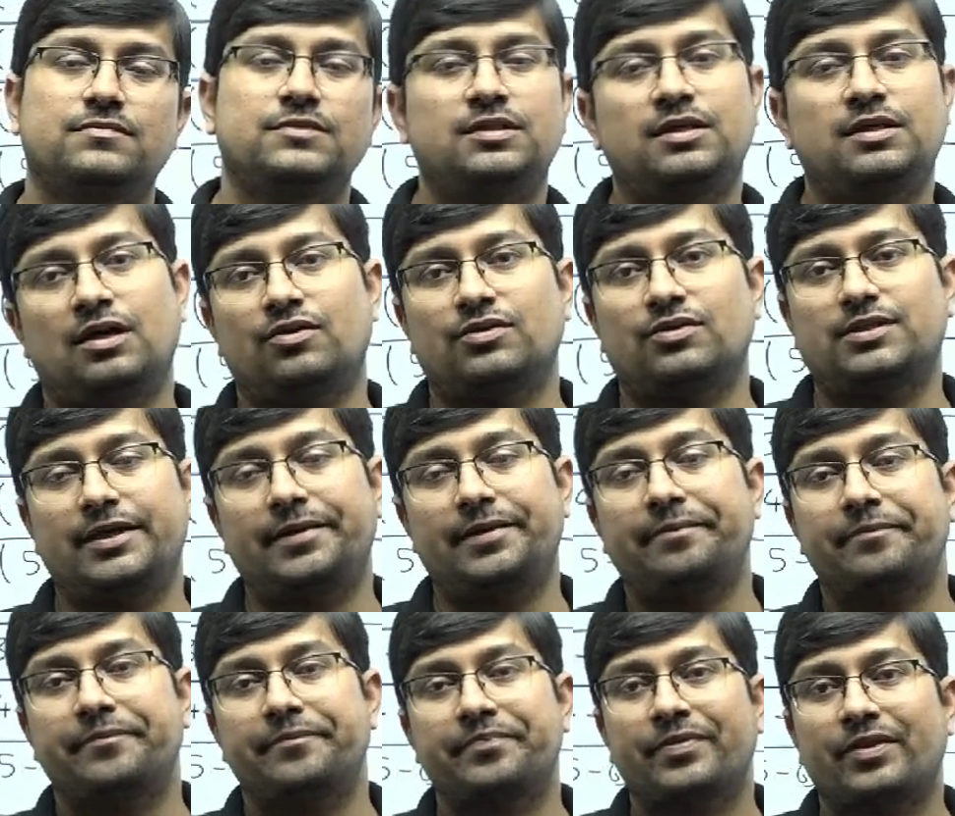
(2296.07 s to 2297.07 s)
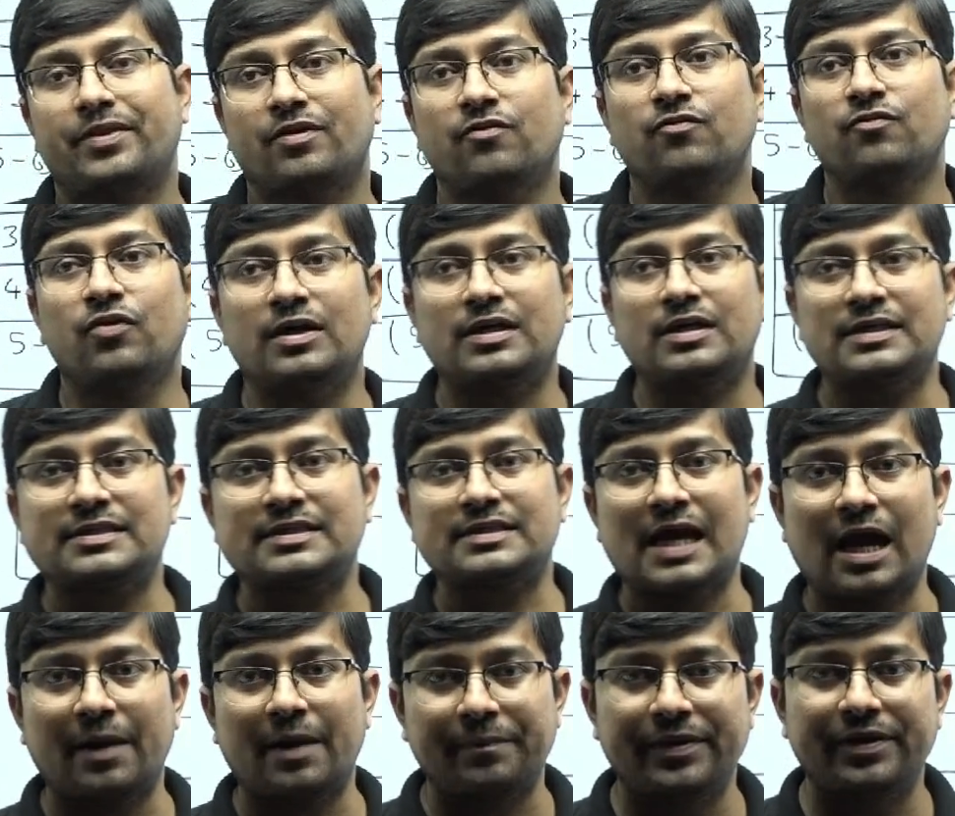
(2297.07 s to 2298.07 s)
Now, see, what is
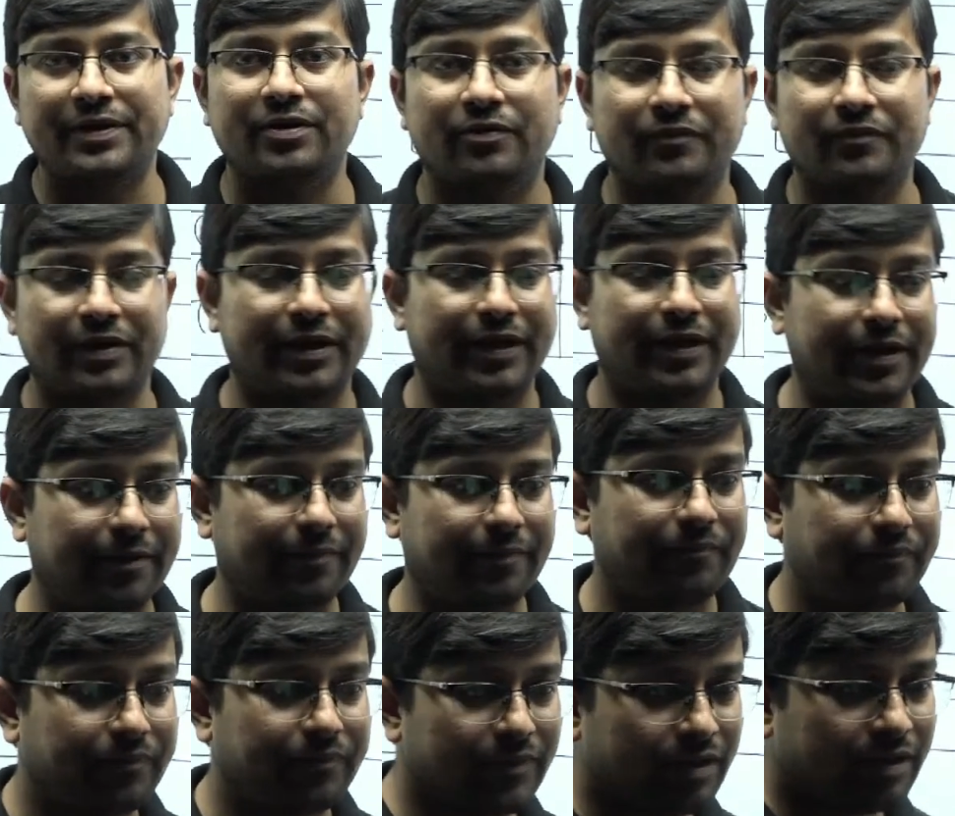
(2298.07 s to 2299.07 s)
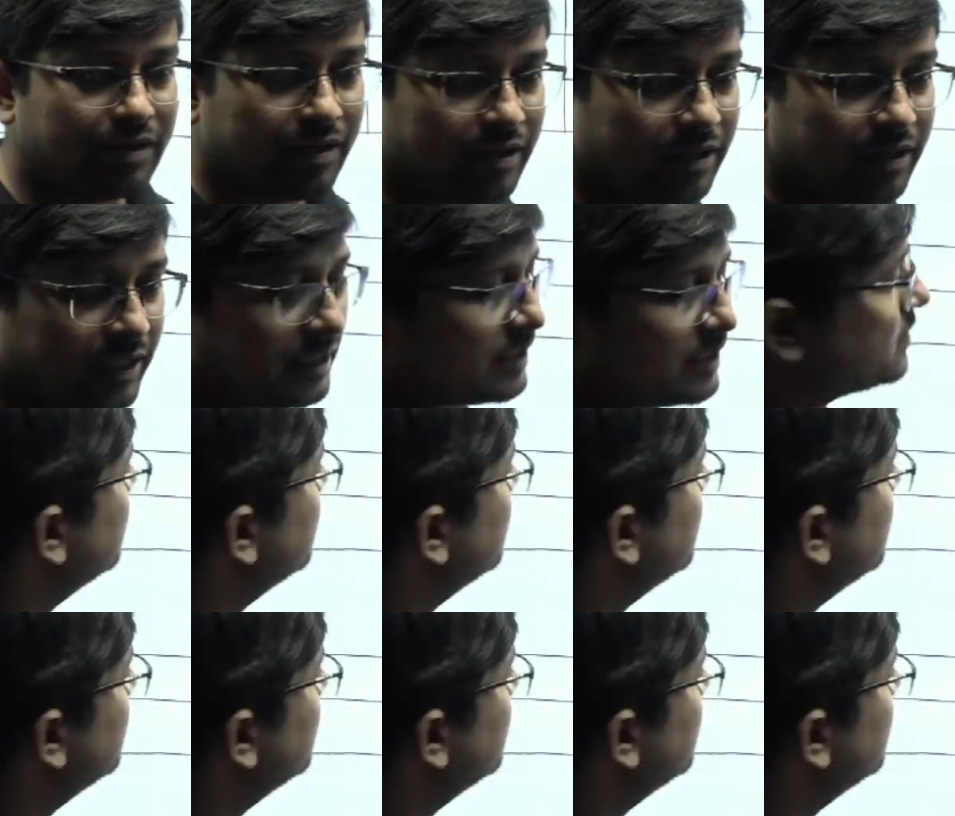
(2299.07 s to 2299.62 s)
happening over here? It is